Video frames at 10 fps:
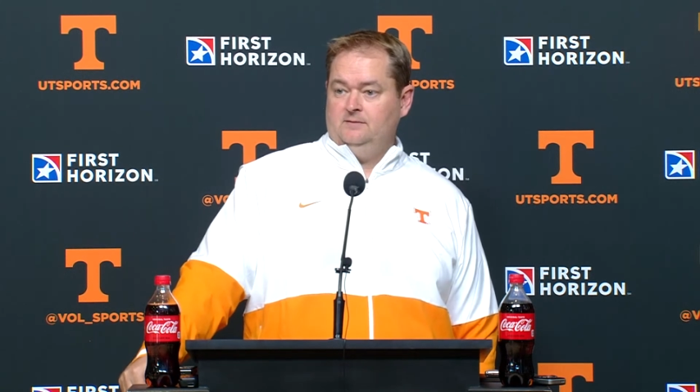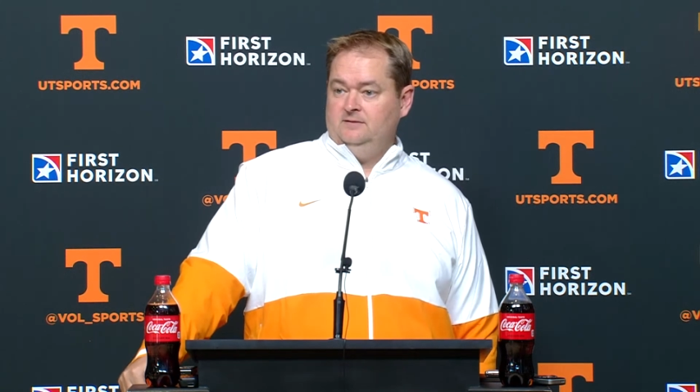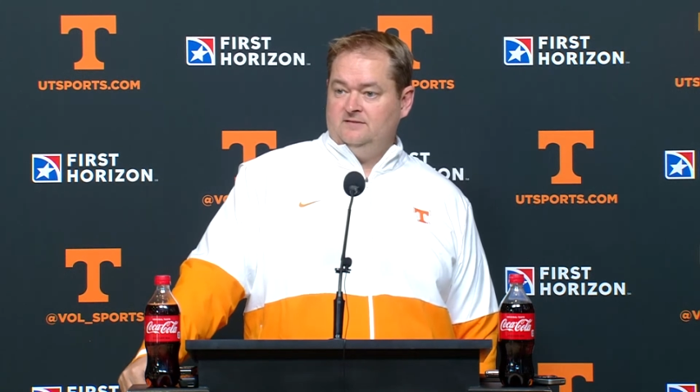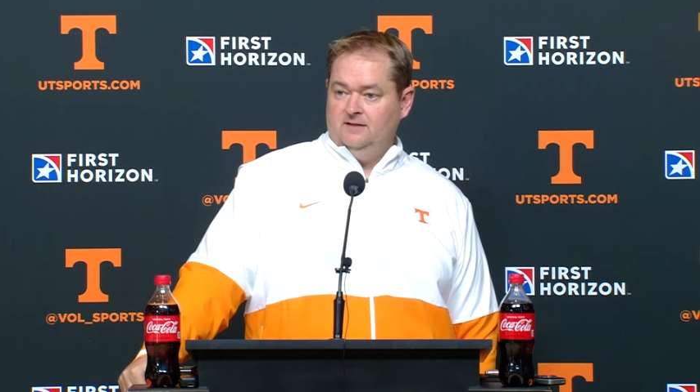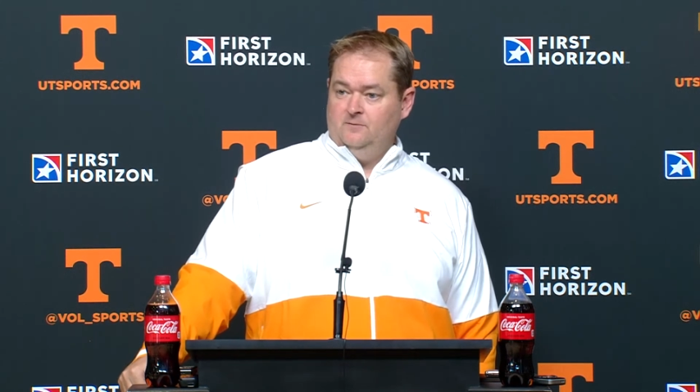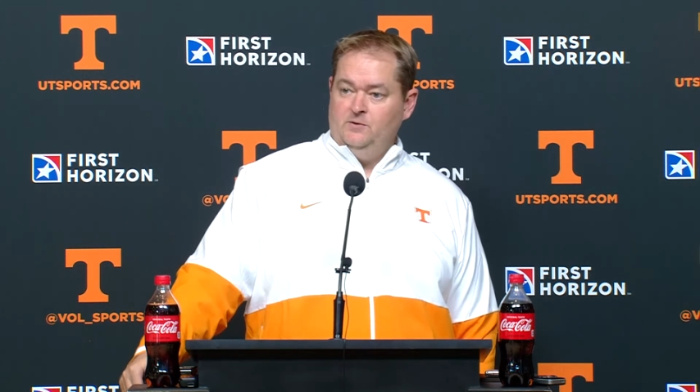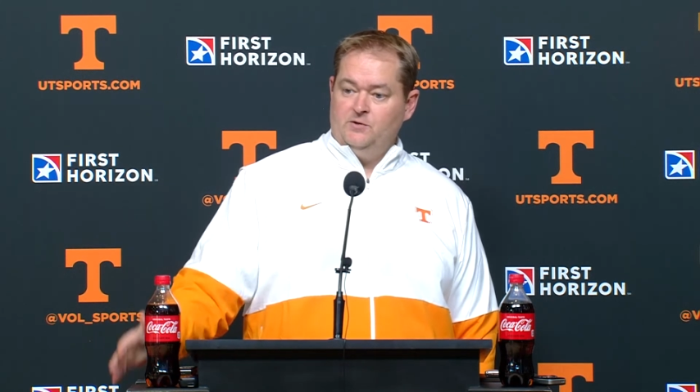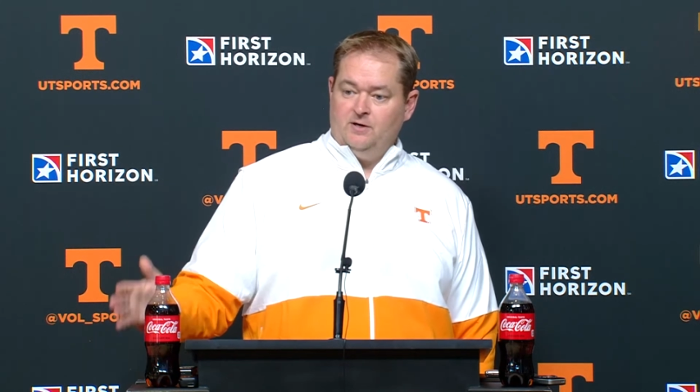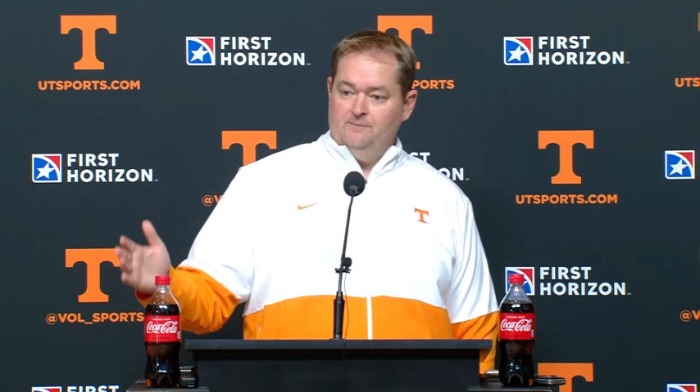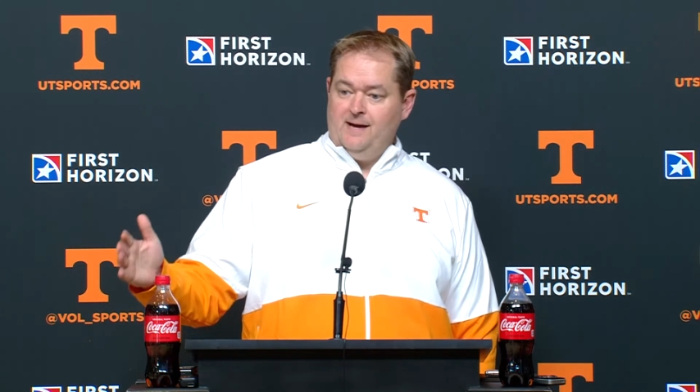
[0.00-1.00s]
is that when you
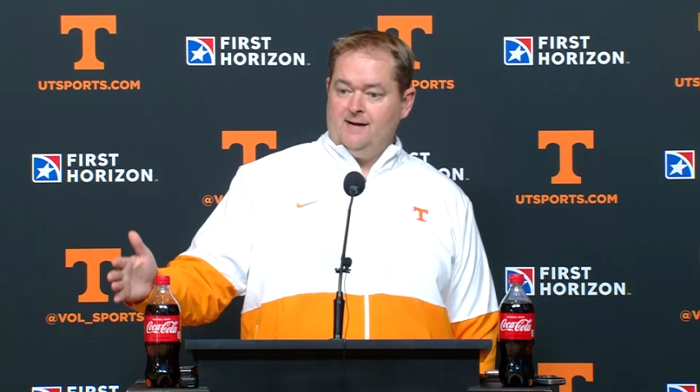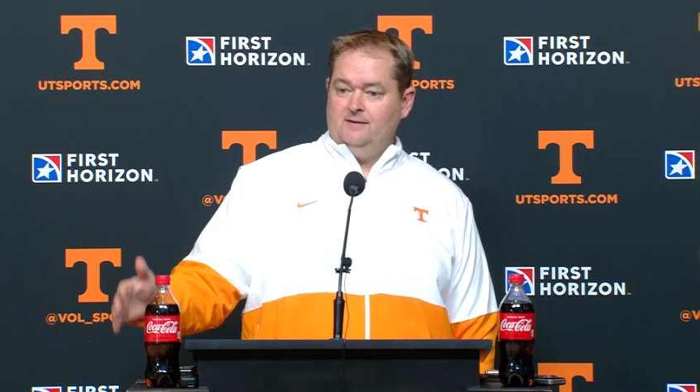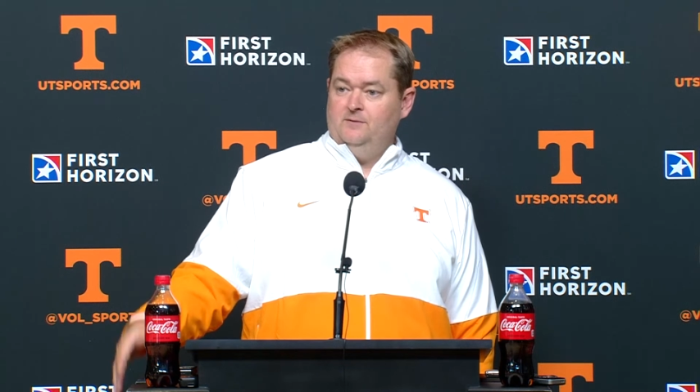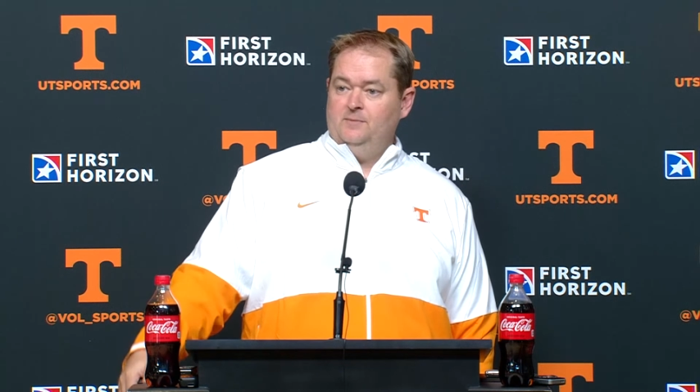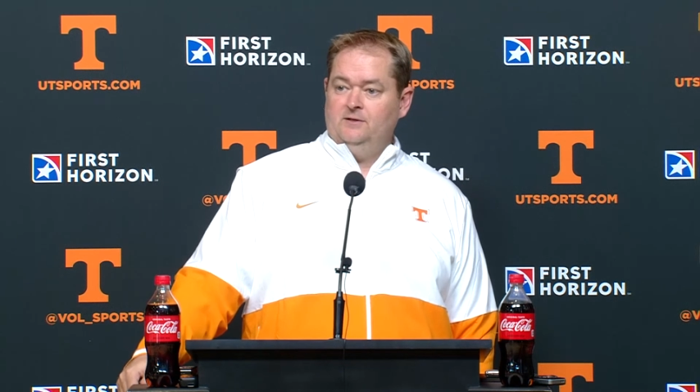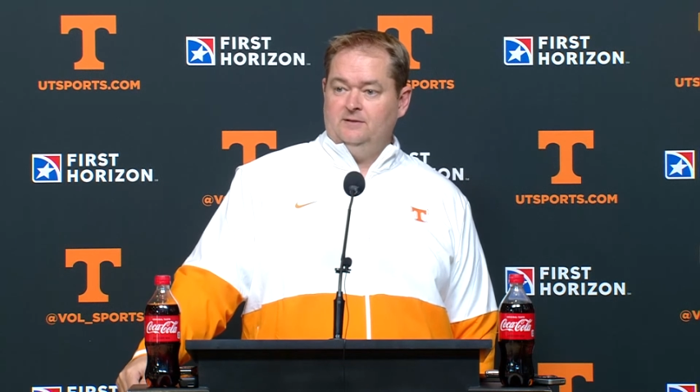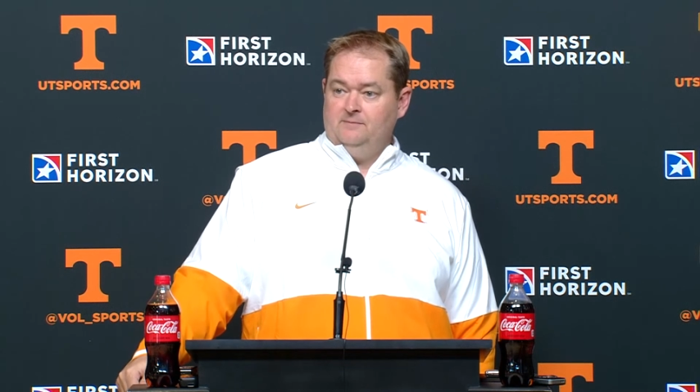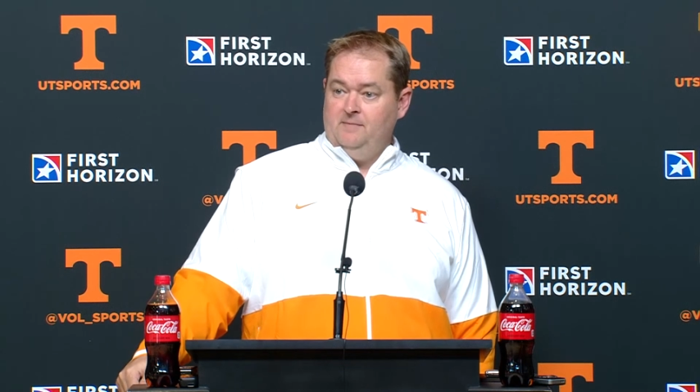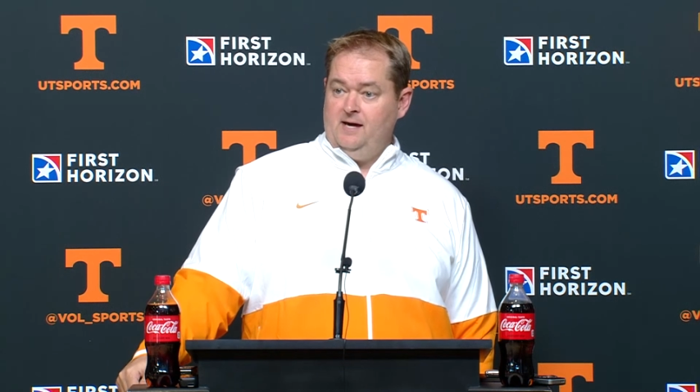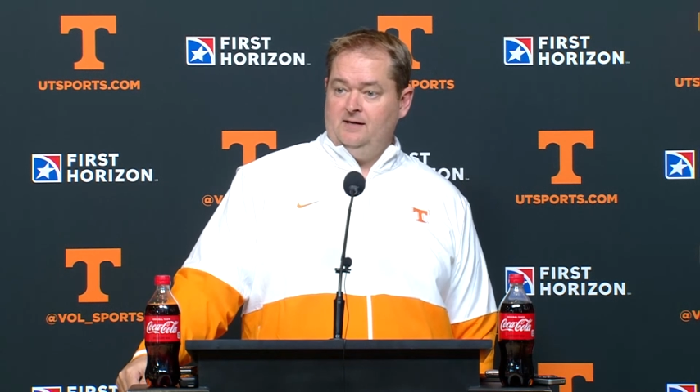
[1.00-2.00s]
come back in the building,
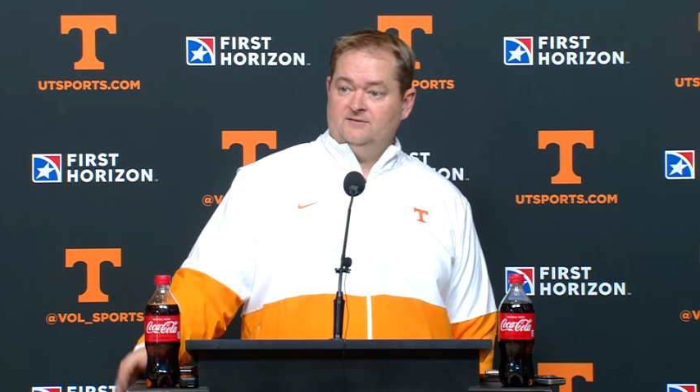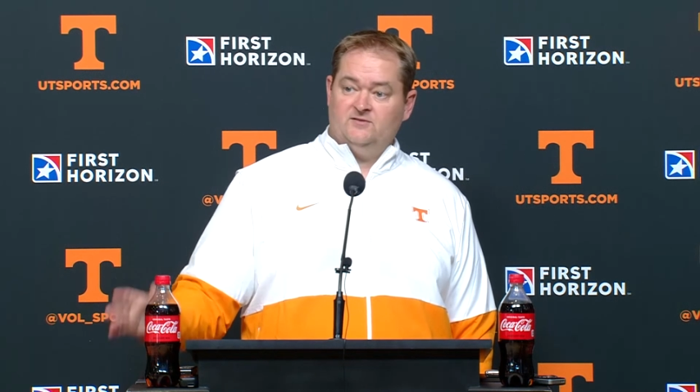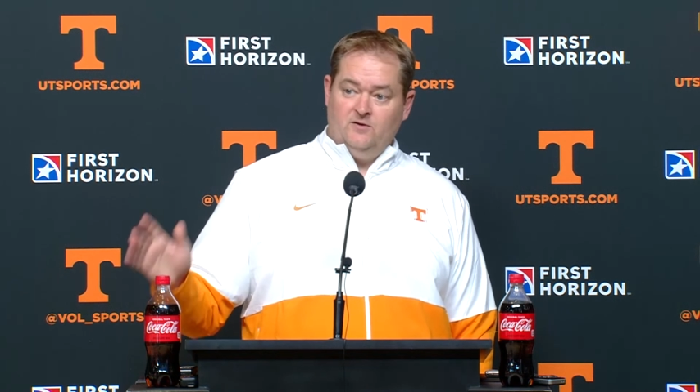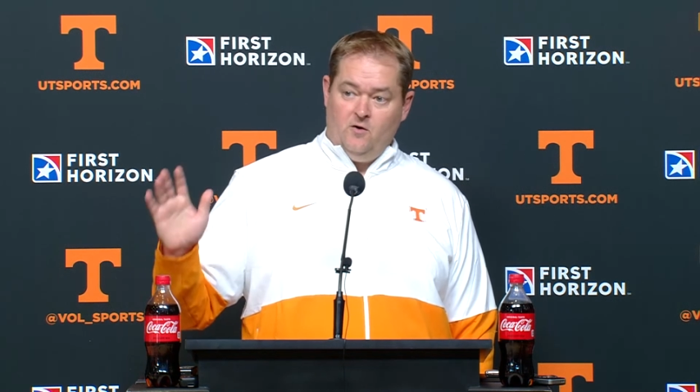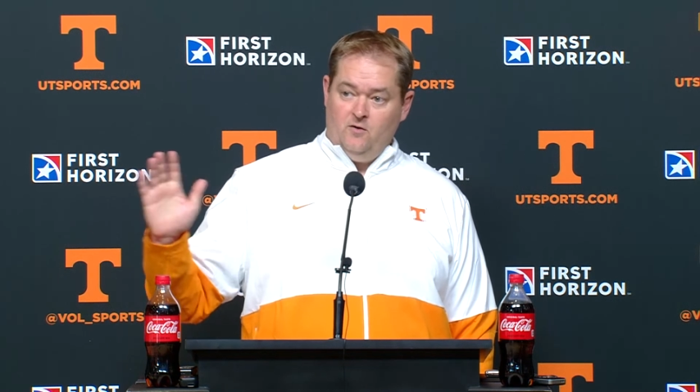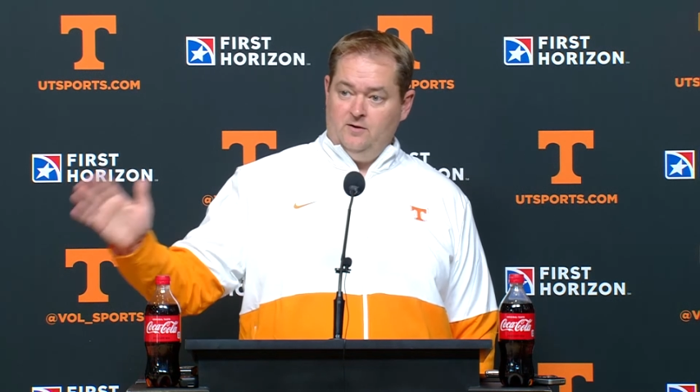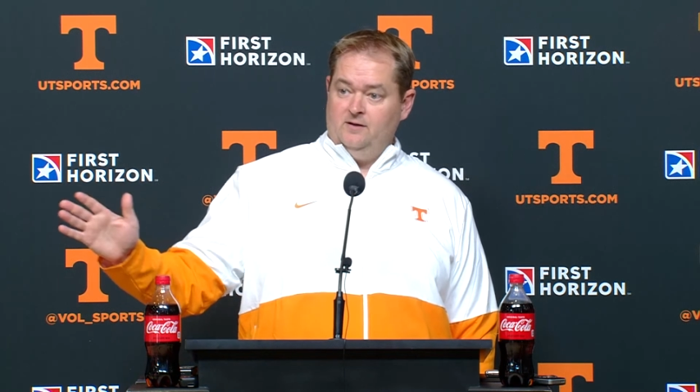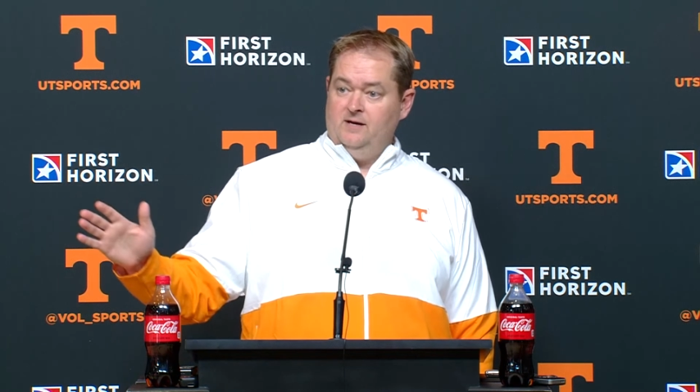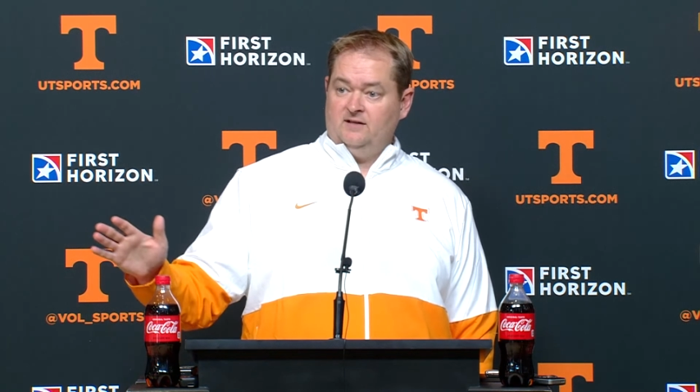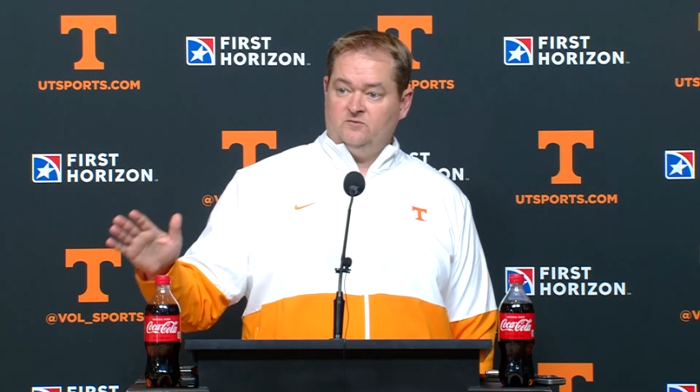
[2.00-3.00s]
man, it's on to the
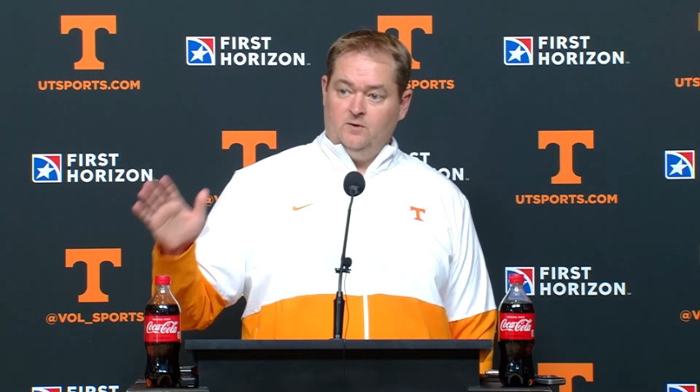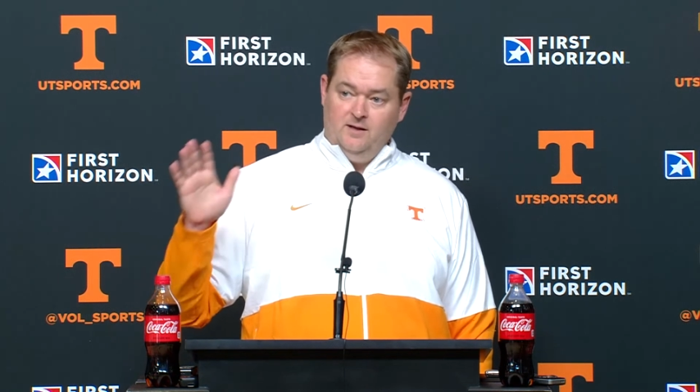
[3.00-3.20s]
next one.